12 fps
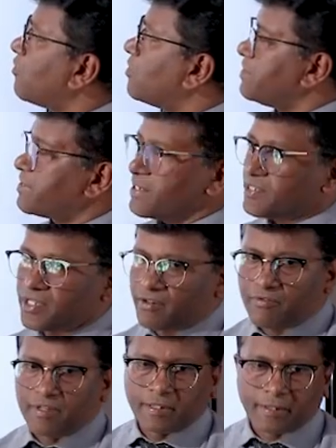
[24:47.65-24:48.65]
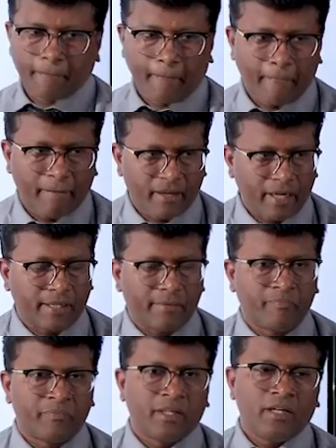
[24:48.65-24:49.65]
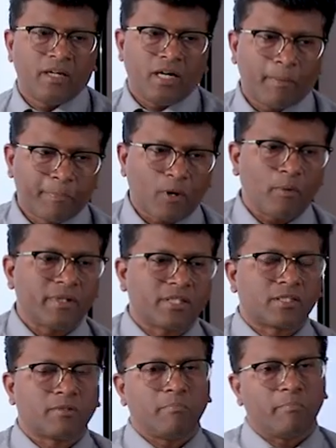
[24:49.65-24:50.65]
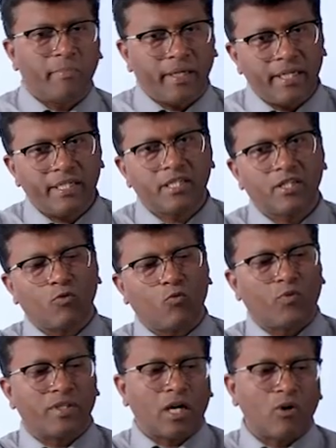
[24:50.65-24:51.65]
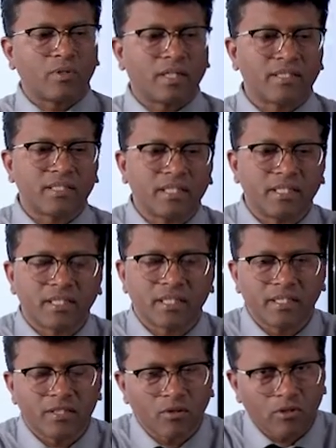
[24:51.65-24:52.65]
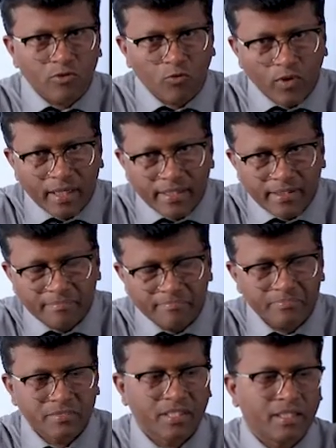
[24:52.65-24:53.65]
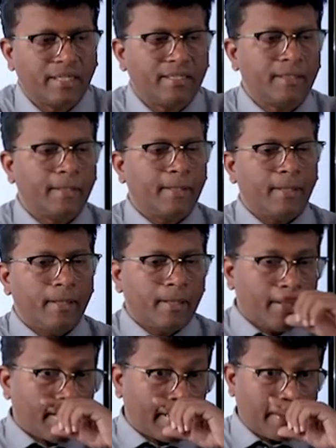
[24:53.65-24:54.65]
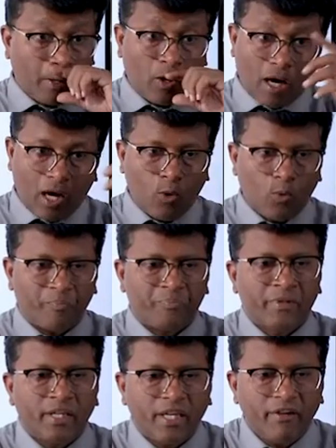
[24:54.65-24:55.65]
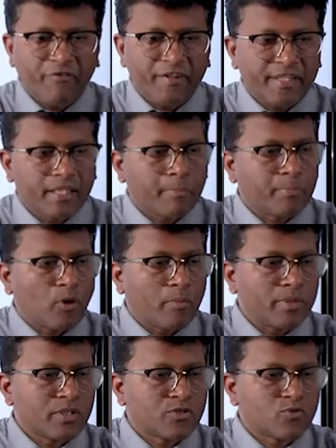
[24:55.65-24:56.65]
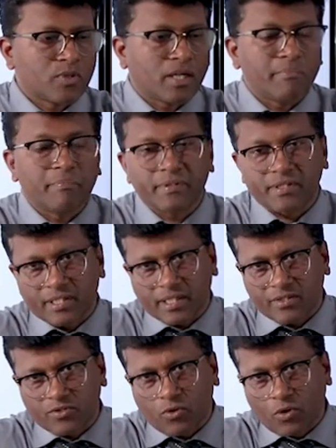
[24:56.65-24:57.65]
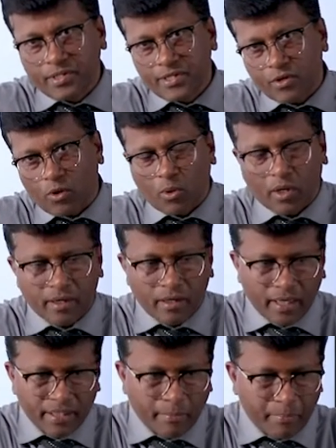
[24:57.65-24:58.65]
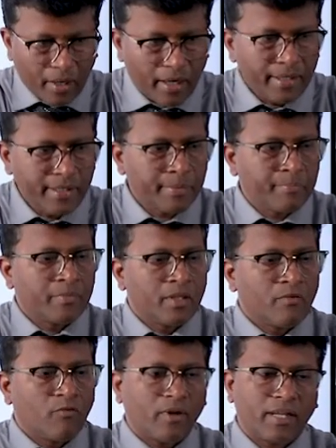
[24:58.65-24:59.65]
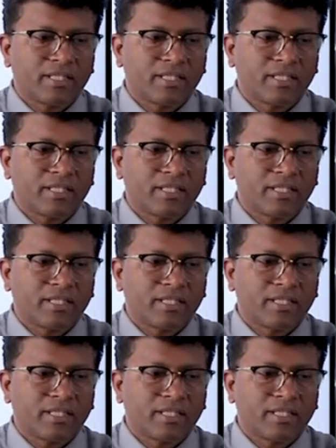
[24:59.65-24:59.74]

voluntary service, right? A promise made without consideration is also valid, right? How? if it is a promise to compensate wholly or as a part. For